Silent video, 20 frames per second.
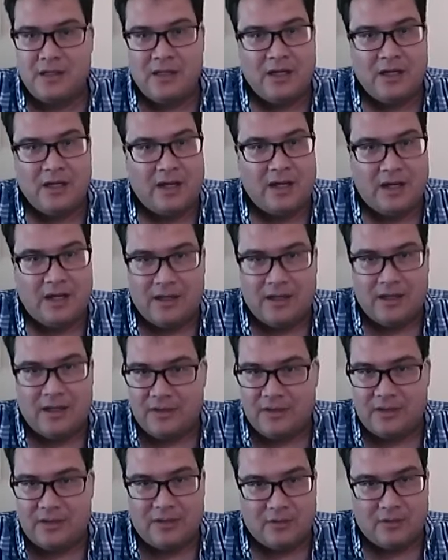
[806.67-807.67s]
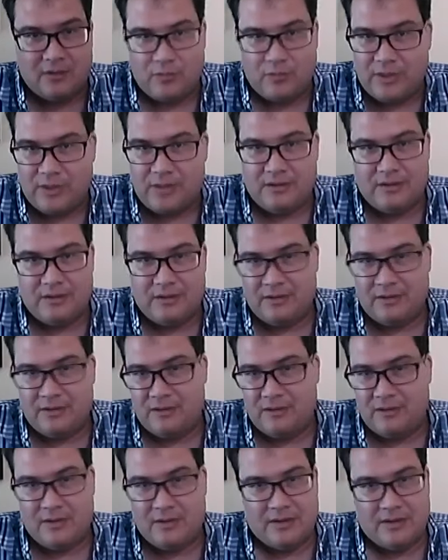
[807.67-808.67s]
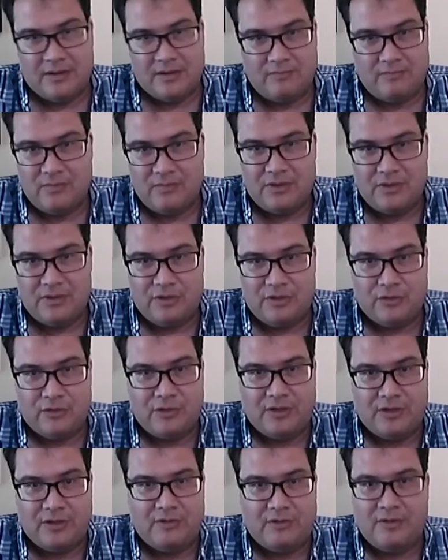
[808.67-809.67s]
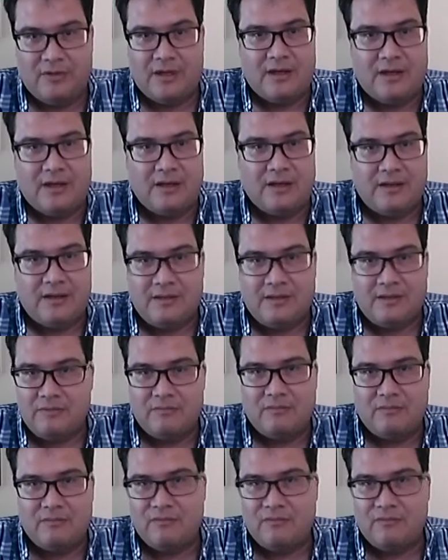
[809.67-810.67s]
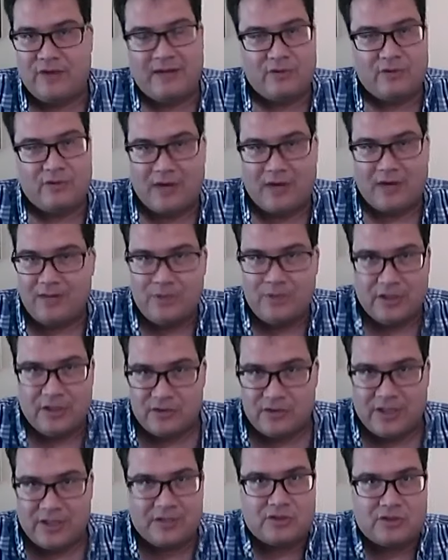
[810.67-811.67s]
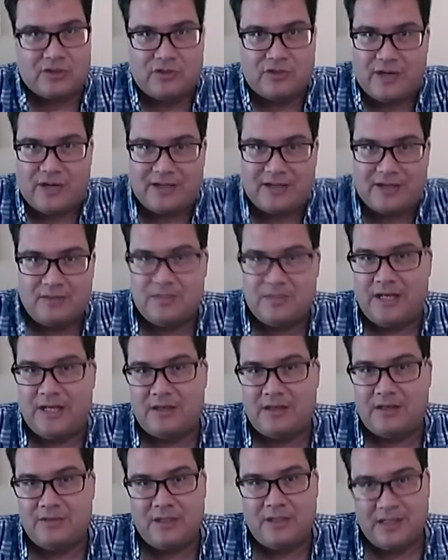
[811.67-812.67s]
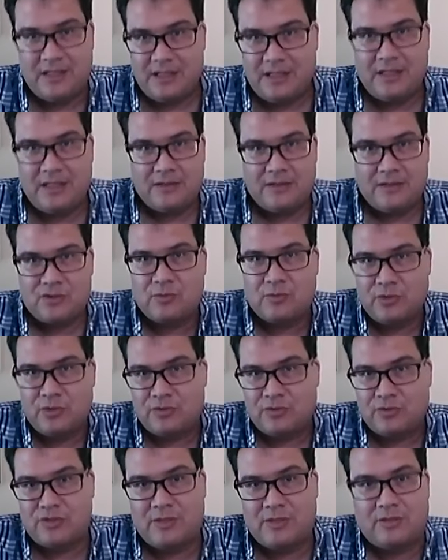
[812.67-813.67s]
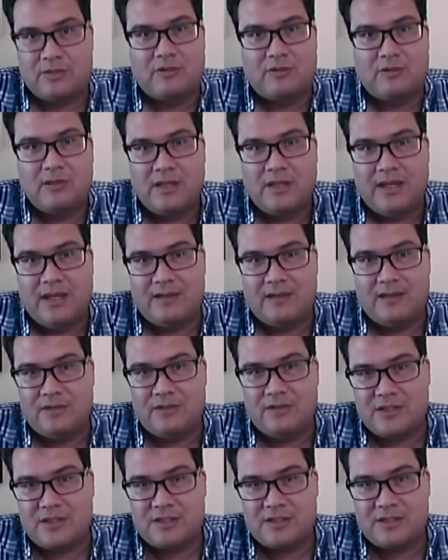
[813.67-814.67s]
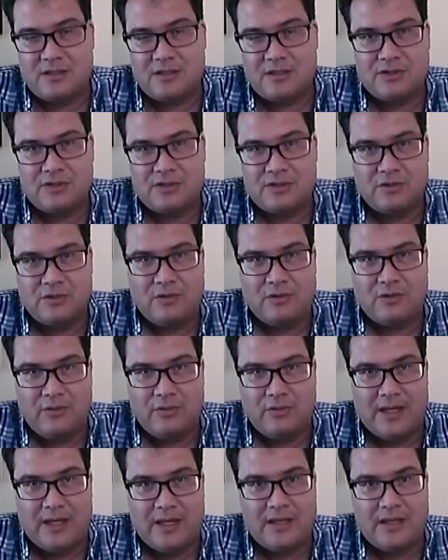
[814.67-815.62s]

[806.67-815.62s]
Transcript: uh, you know, we the you can uh, find their IP address and track them down. They, they can get in some real trouble, and these kinds of things don't go away.